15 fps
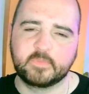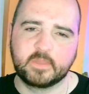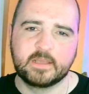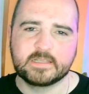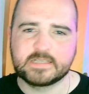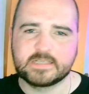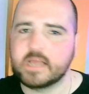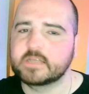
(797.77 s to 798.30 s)

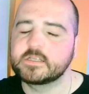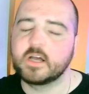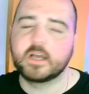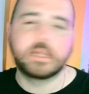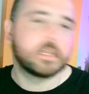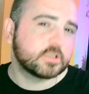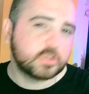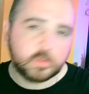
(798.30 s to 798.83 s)

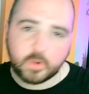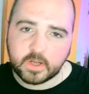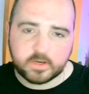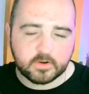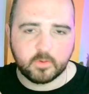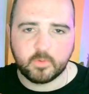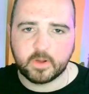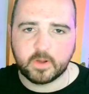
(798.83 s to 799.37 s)
tactile issue. I
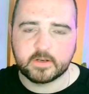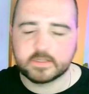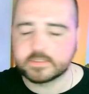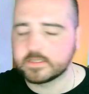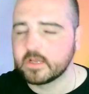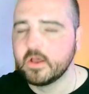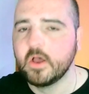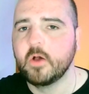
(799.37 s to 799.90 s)
don't know what it
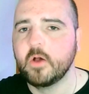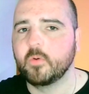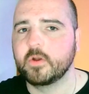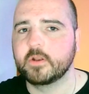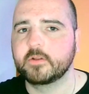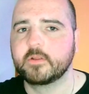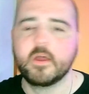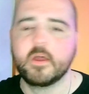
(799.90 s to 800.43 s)
is with
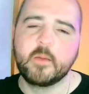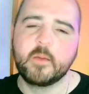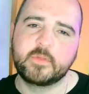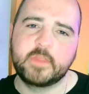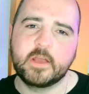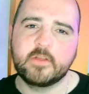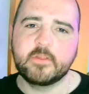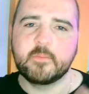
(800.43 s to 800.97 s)
it, but
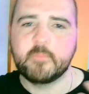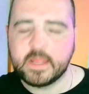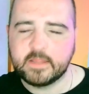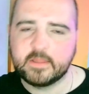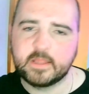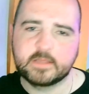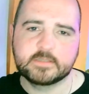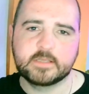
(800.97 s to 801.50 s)
they're the
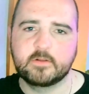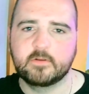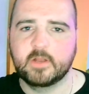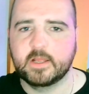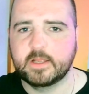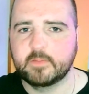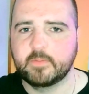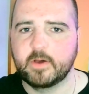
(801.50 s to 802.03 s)
main things I don't
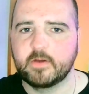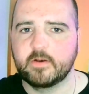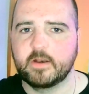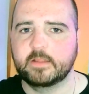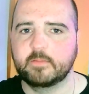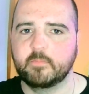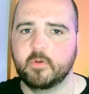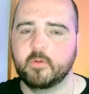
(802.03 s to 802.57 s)
like about it
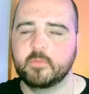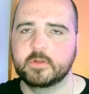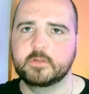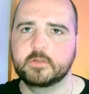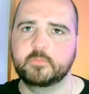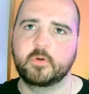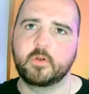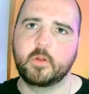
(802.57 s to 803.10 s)
at the
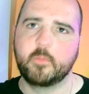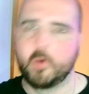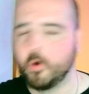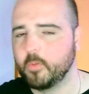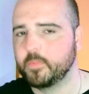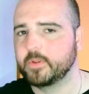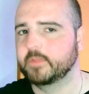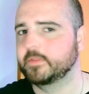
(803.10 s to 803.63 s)
moment, but I'm
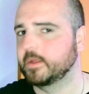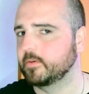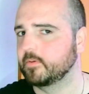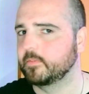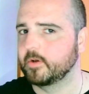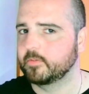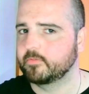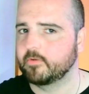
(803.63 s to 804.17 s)
hoping that they will
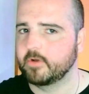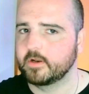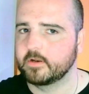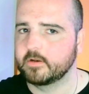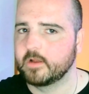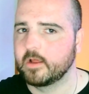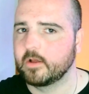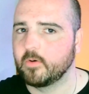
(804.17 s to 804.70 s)
be
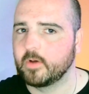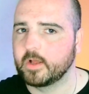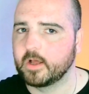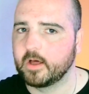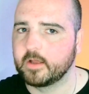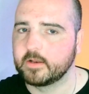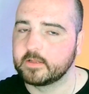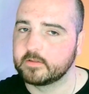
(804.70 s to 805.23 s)
upgraded going
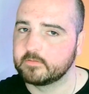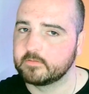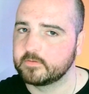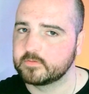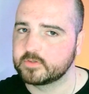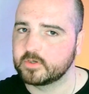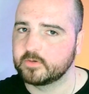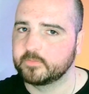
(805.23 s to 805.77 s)
on in the
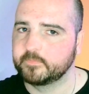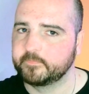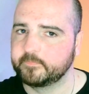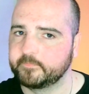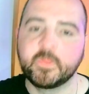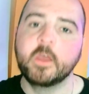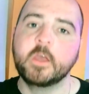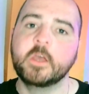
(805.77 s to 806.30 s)
future.
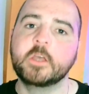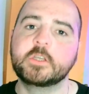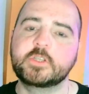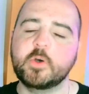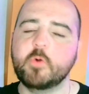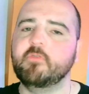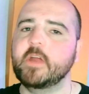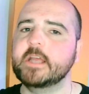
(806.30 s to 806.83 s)

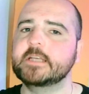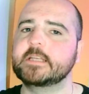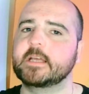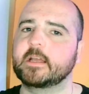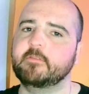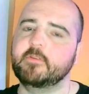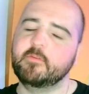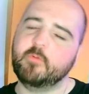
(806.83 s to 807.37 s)
So
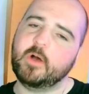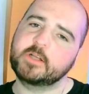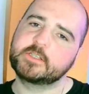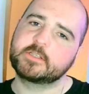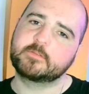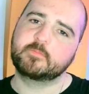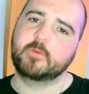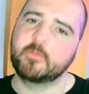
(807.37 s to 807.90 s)
rating, if you've
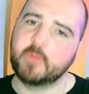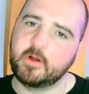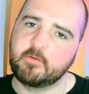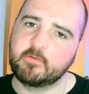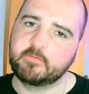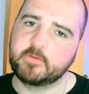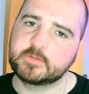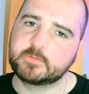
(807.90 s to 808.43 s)
watched one of my
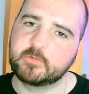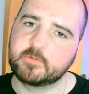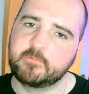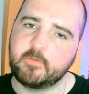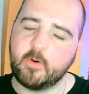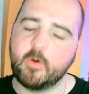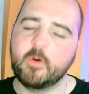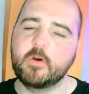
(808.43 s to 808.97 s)
reviews
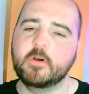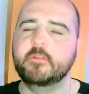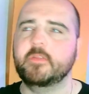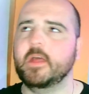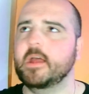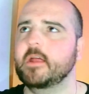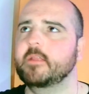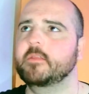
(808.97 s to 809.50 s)
before,
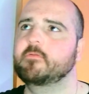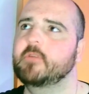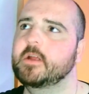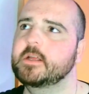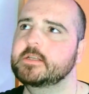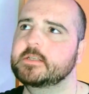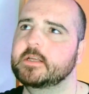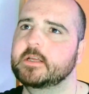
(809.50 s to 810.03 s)
then the
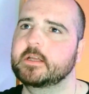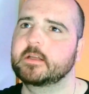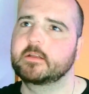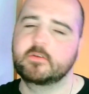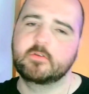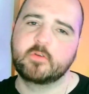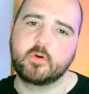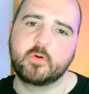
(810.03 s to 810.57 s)
rating,
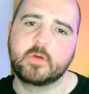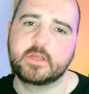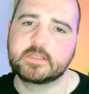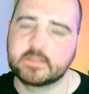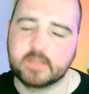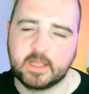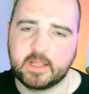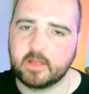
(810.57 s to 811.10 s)

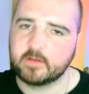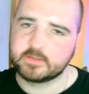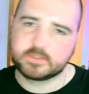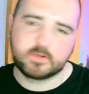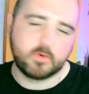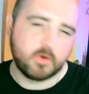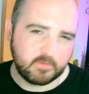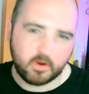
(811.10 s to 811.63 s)
isn't like a
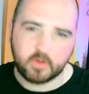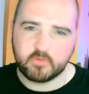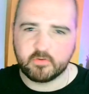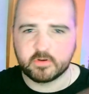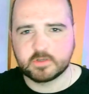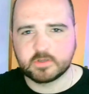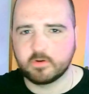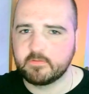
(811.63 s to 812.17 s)
score of 100 or
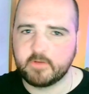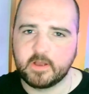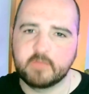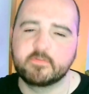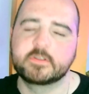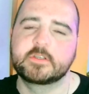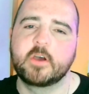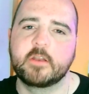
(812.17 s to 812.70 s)
a score of 5.
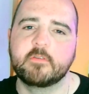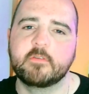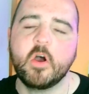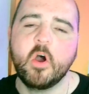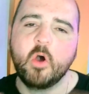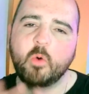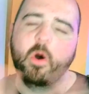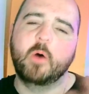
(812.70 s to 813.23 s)
It's kind of,
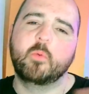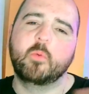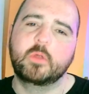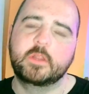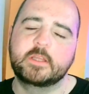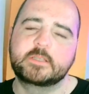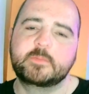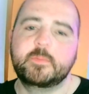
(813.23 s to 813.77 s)
what
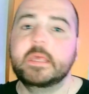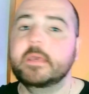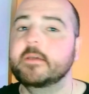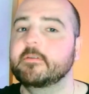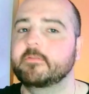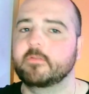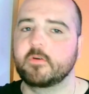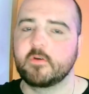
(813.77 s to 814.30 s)
will this be
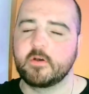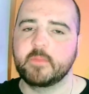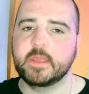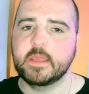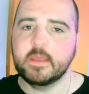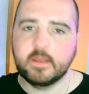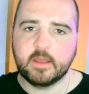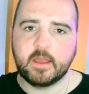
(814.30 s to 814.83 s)
for
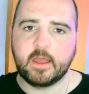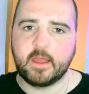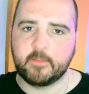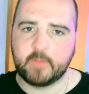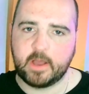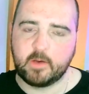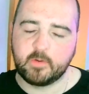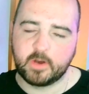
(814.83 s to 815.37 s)
me,
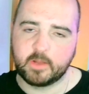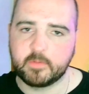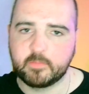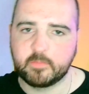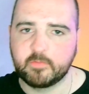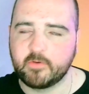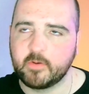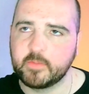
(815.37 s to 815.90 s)
and how will I be
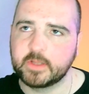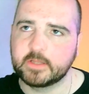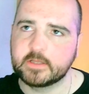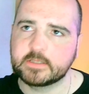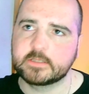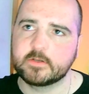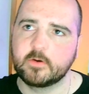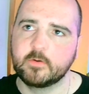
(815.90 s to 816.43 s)
performing
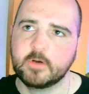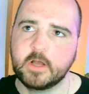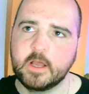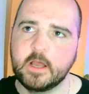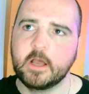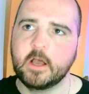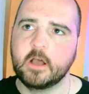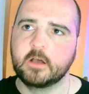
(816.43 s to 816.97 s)
this? So
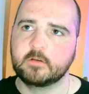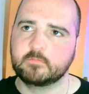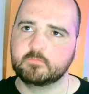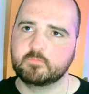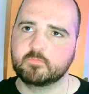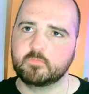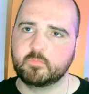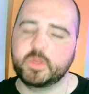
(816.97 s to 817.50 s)

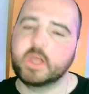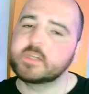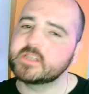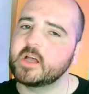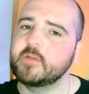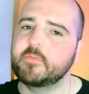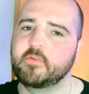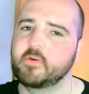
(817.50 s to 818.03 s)
because
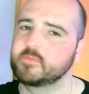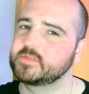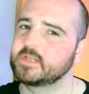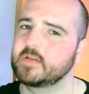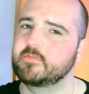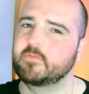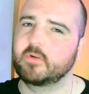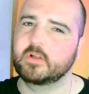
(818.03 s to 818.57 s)
I perform
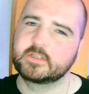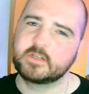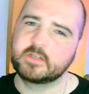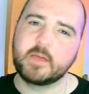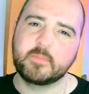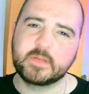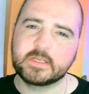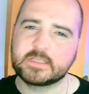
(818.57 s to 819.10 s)
Cipher all the
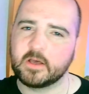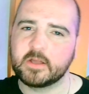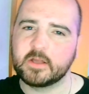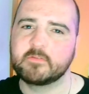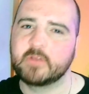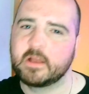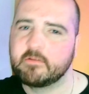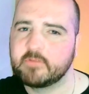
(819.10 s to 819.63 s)
time, it is kind
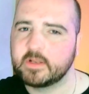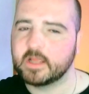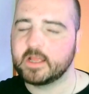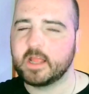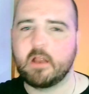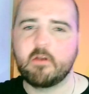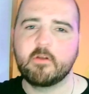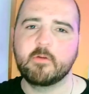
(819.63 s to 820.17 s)
of an everyday
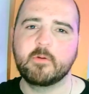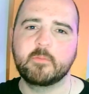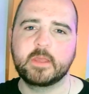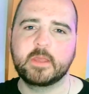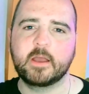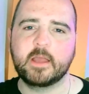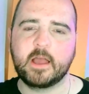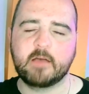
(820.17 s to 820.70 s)
carry with
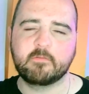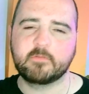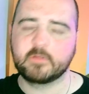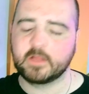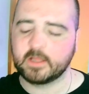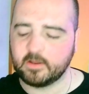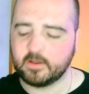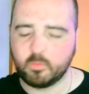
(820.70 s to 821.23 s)
me. I have
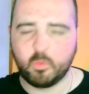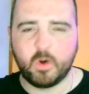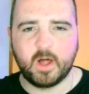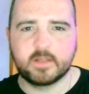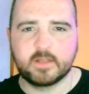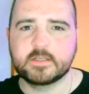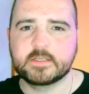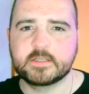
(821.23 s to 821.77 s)
like a
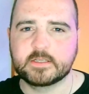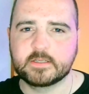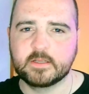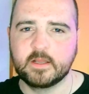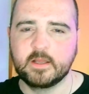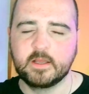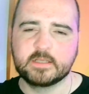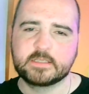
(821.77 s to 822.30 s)
wallet
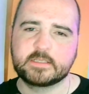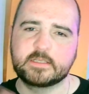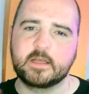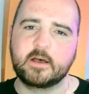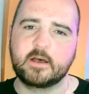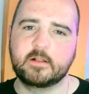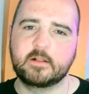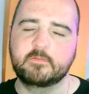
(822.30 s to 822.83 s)

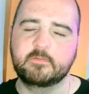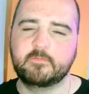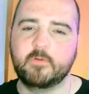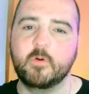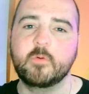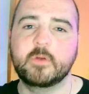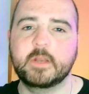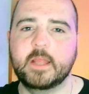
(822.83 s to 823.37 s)
style
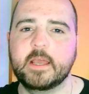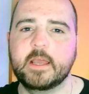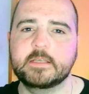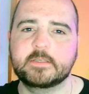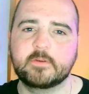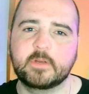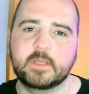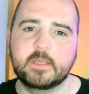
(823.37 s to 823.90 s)
phone
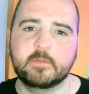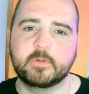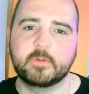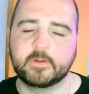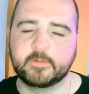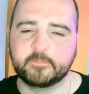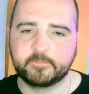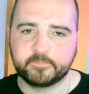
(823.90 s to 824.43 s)
case, so I keep
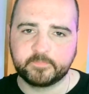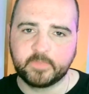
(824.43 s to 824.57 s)
a